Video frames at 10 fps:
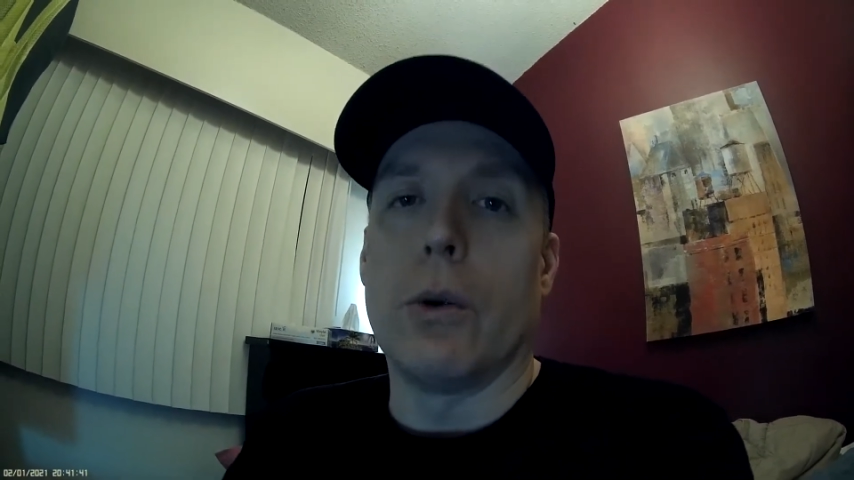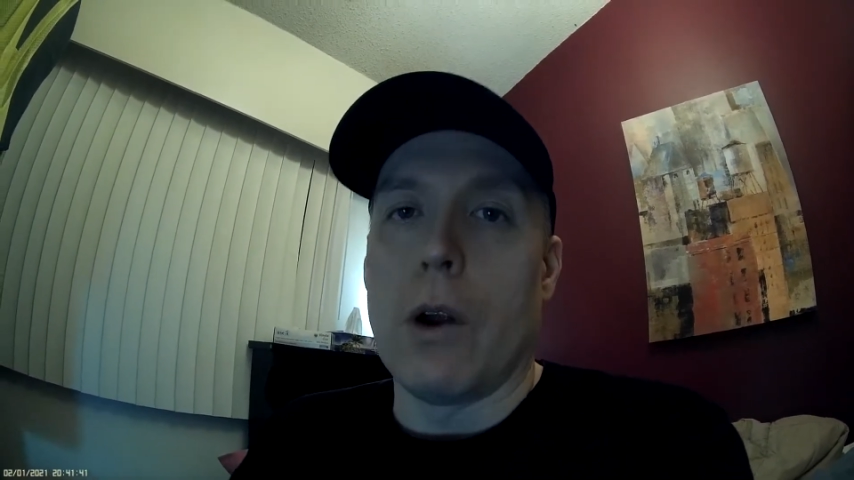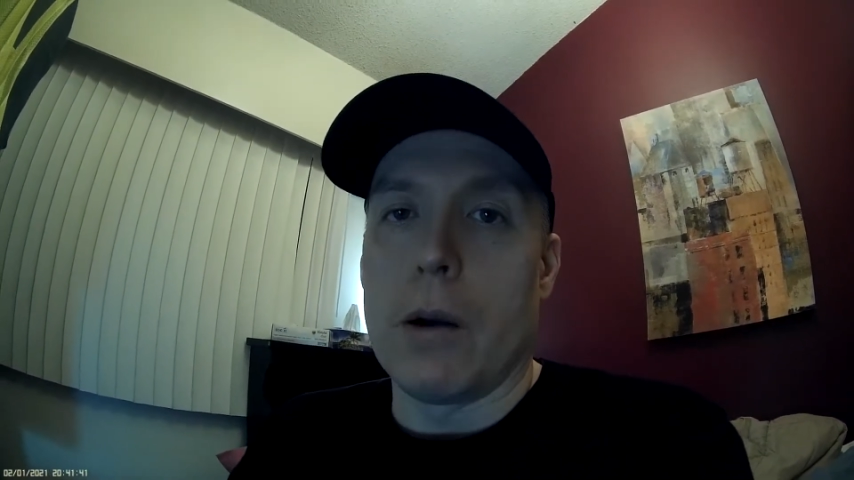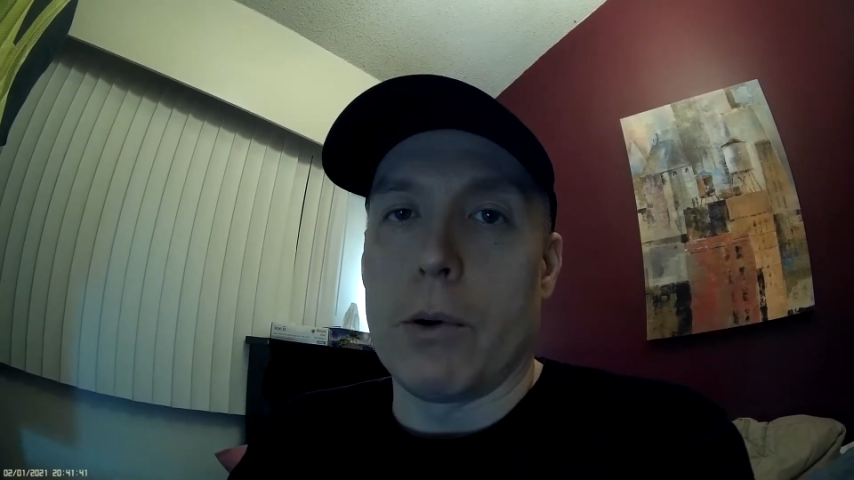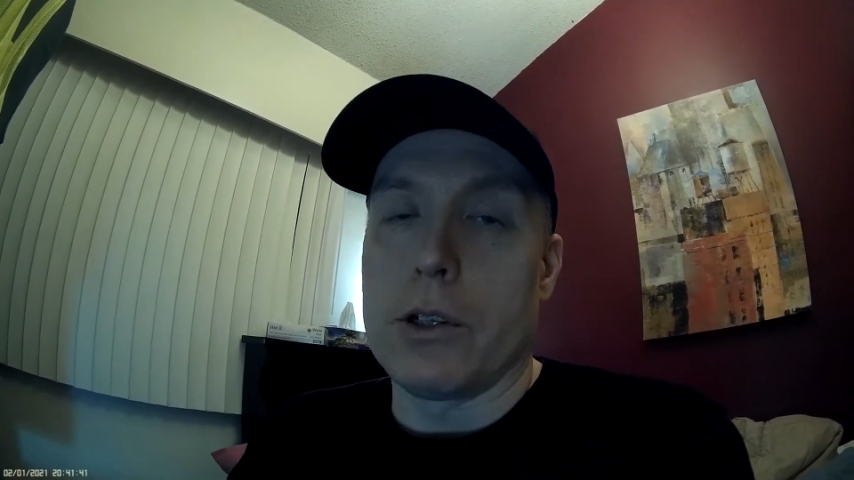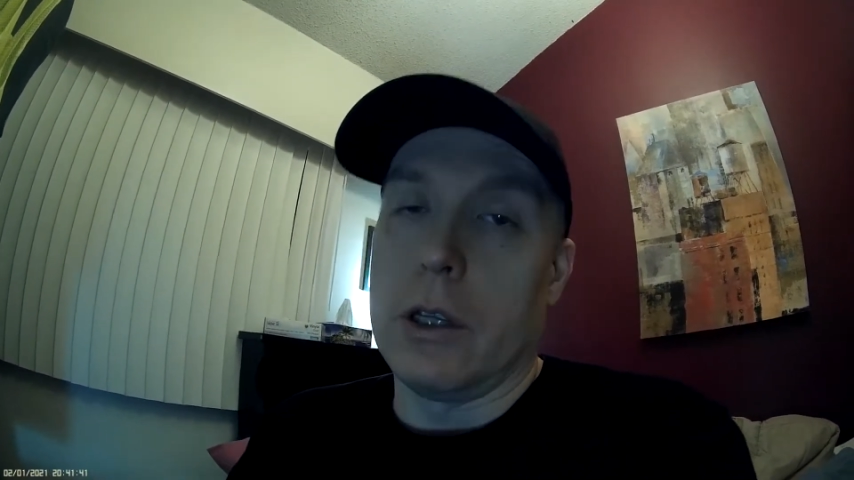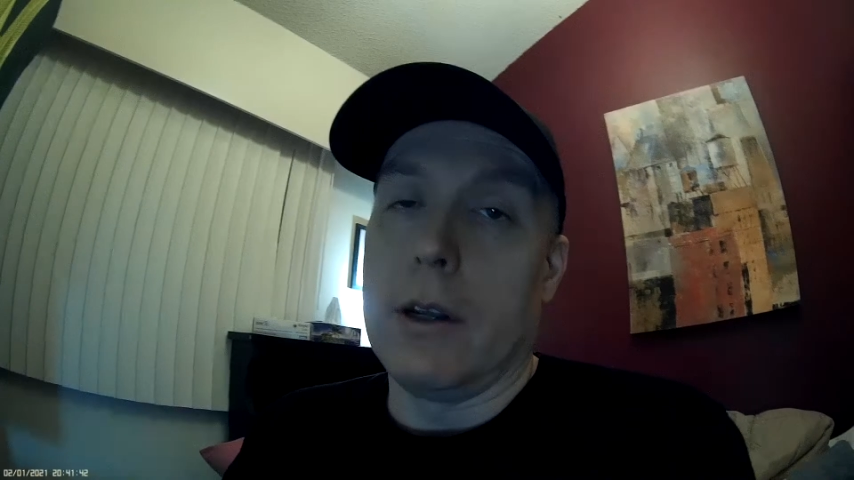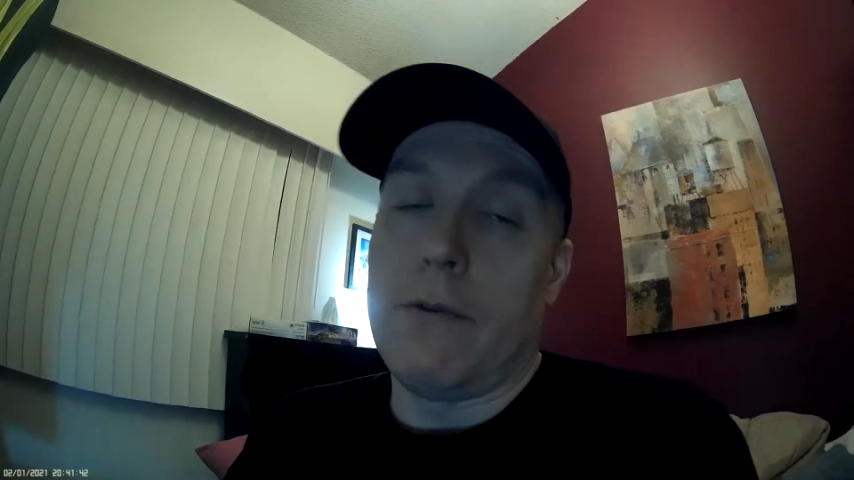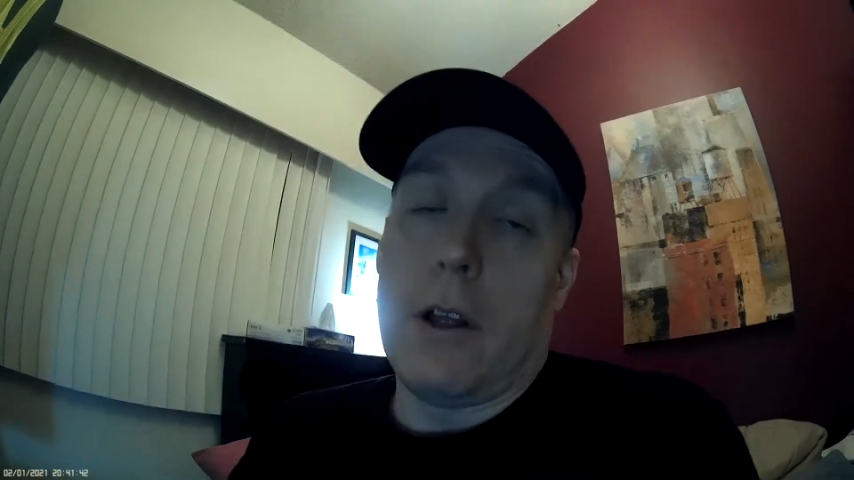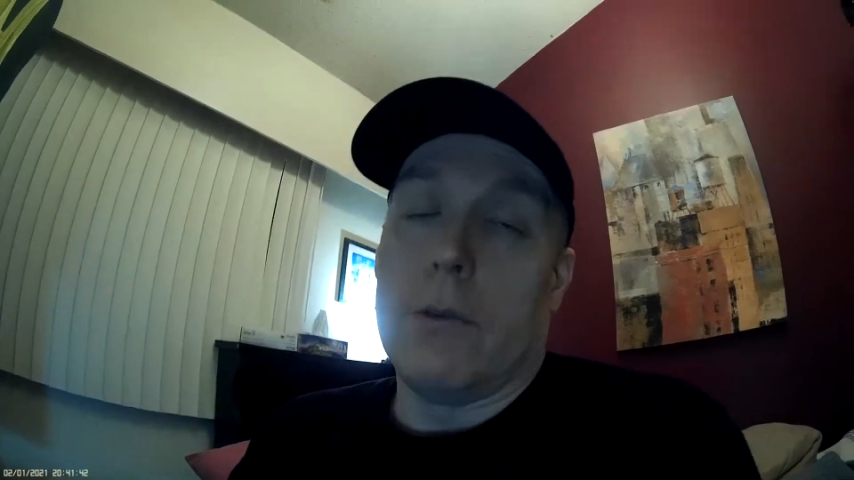the wrong person
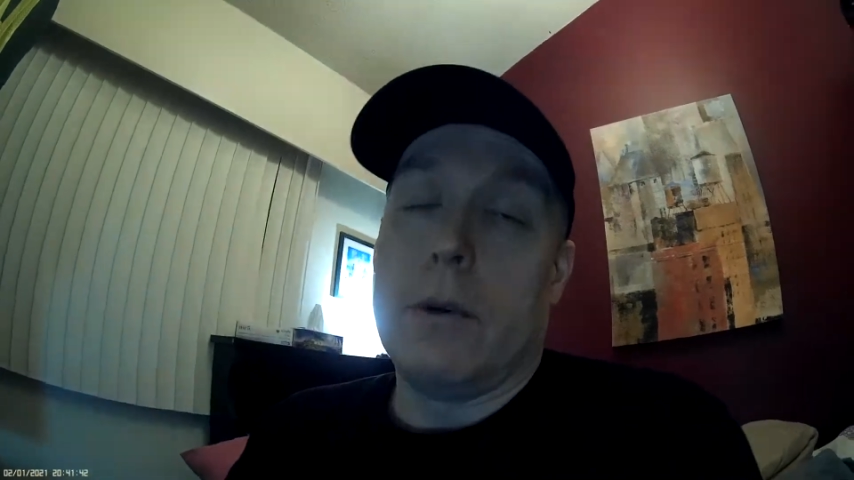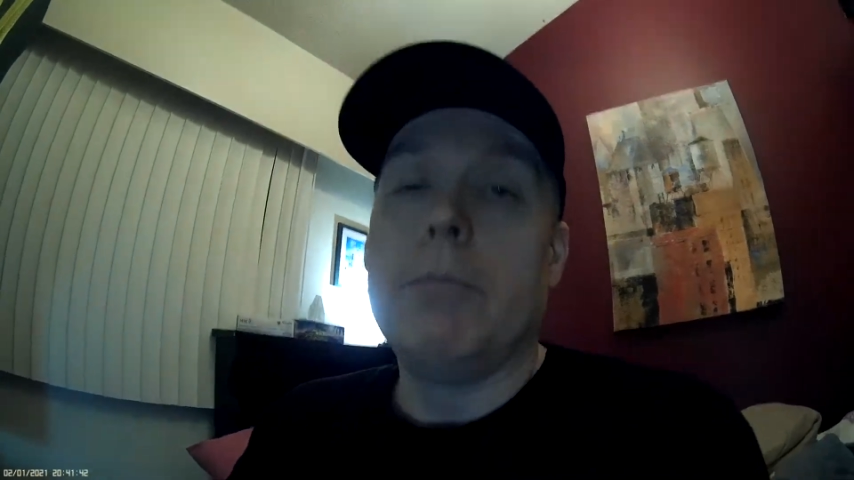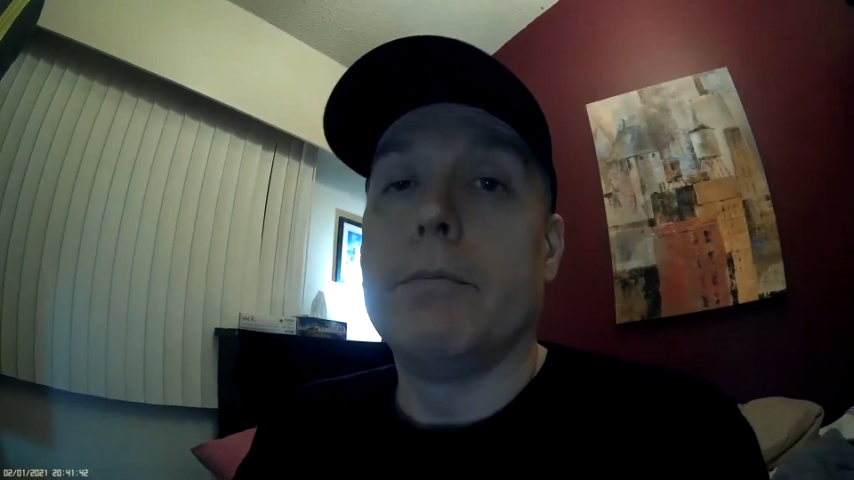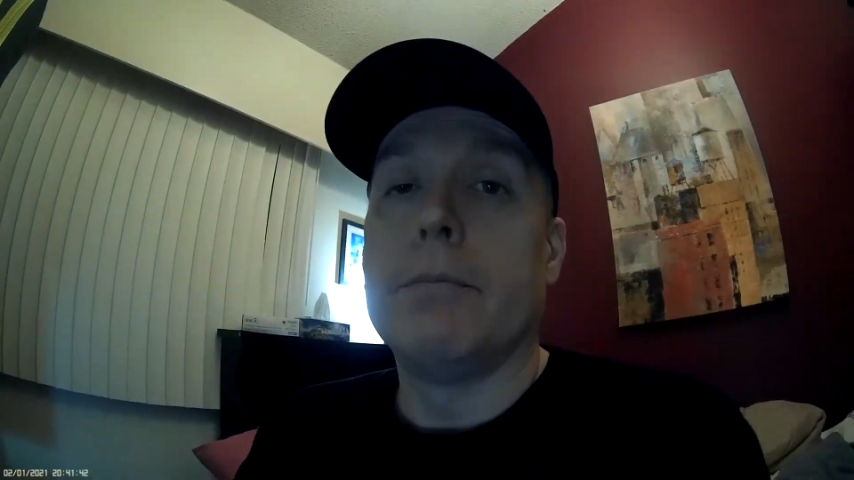to follow them.